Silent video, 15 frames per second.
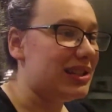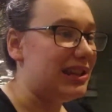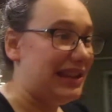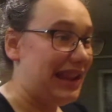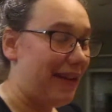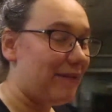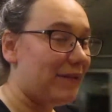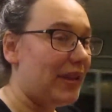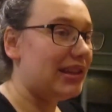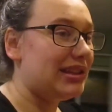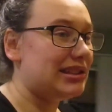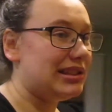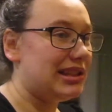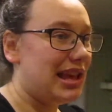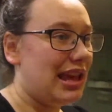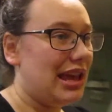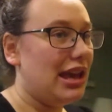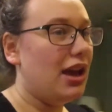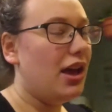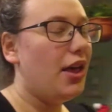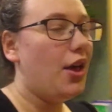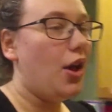a Netflix
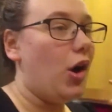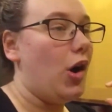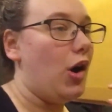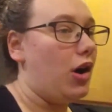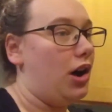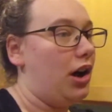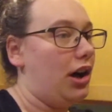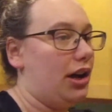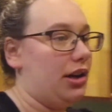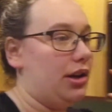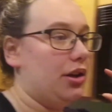thing on